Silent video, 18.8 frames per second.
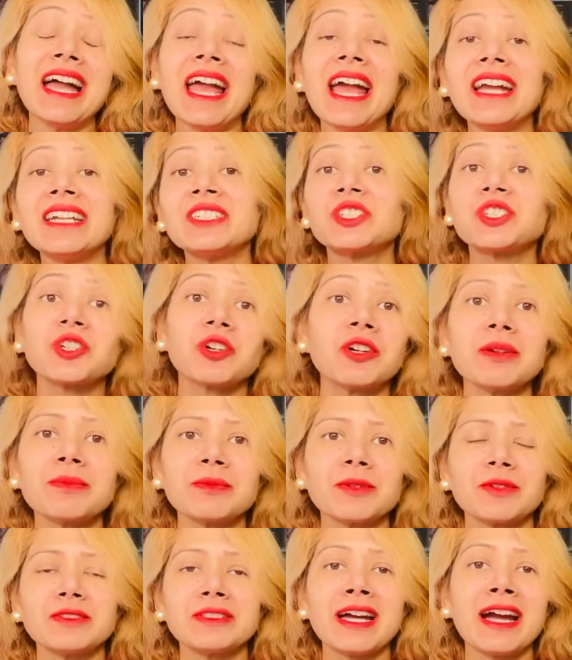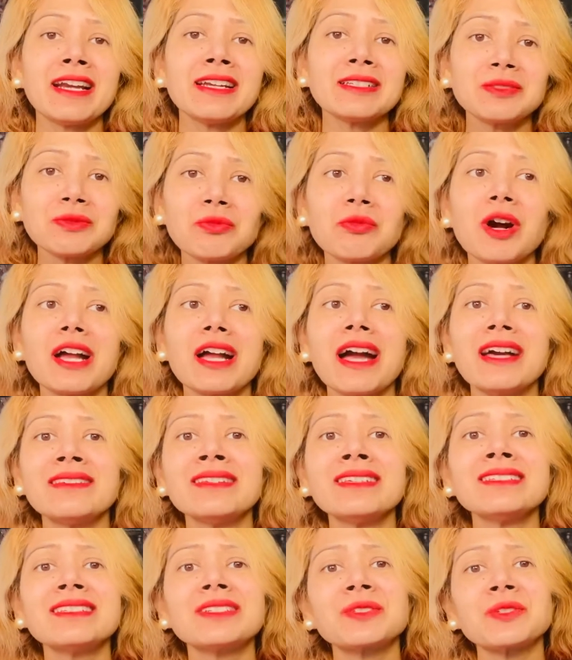enjoyable. That is why I
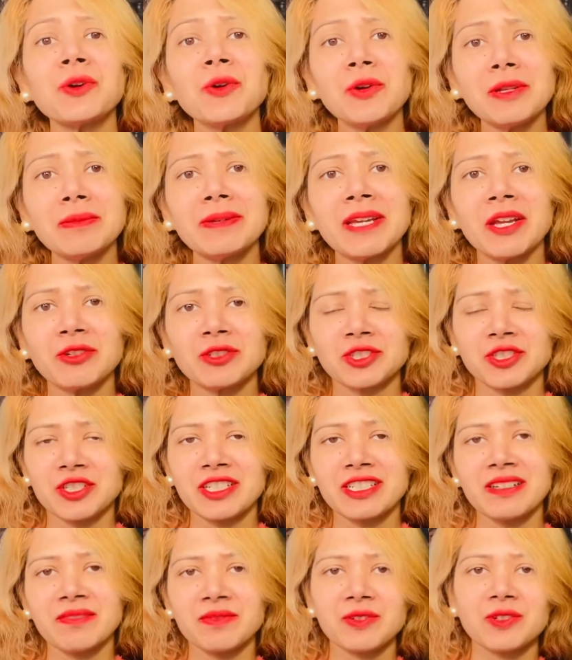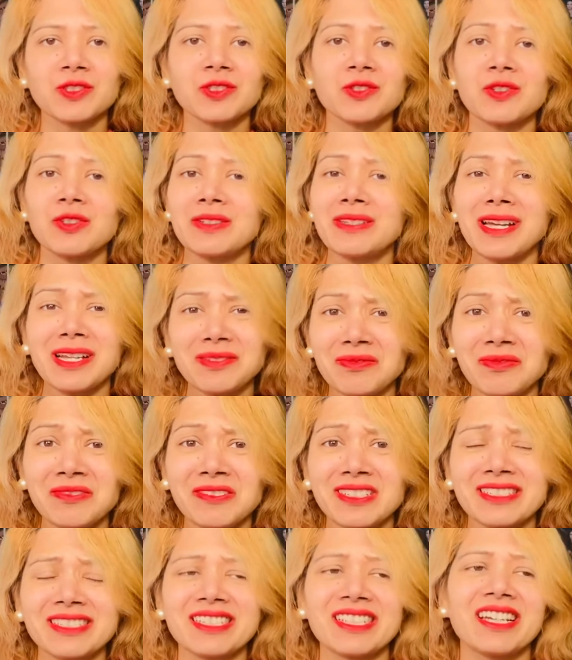think the show will be a huge hit, of course, on
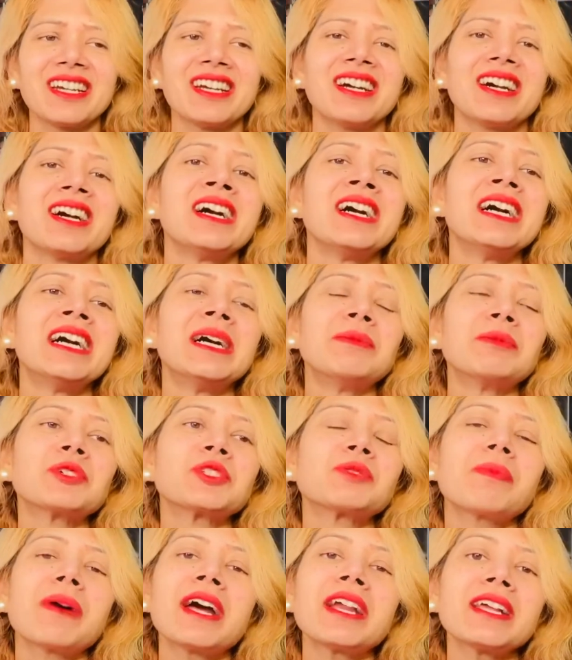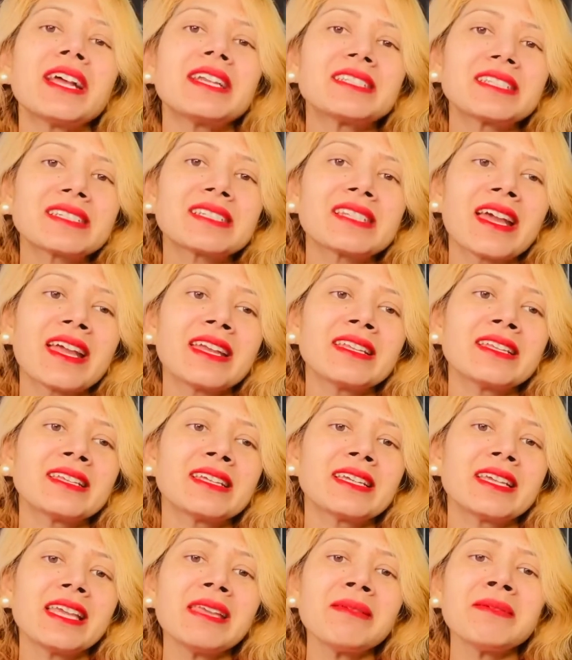Netflix. It was very
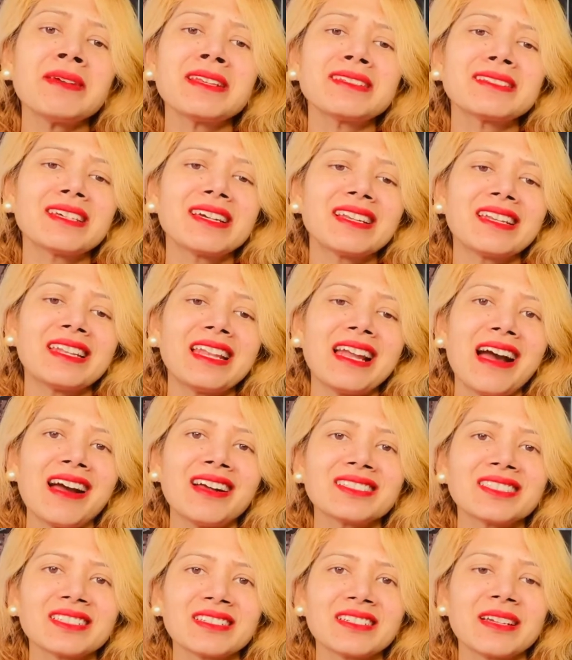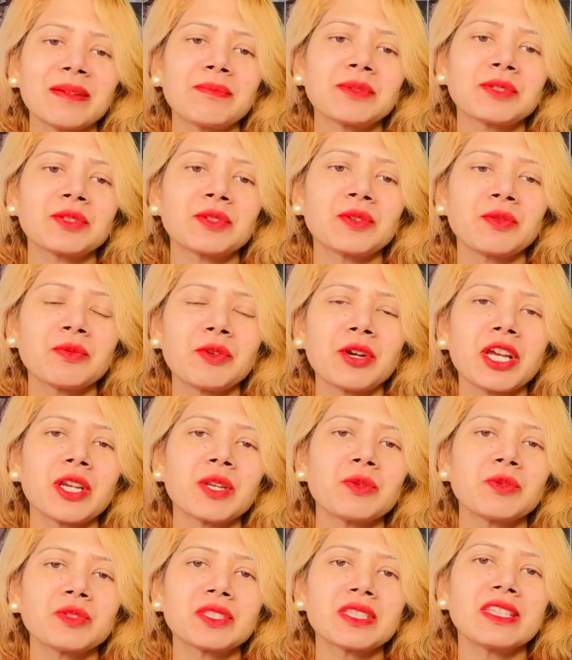entertaining. Even the last episode where
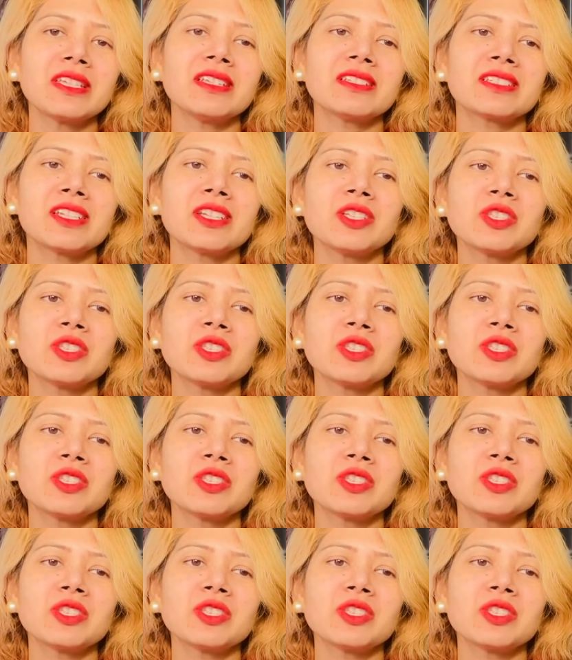you see she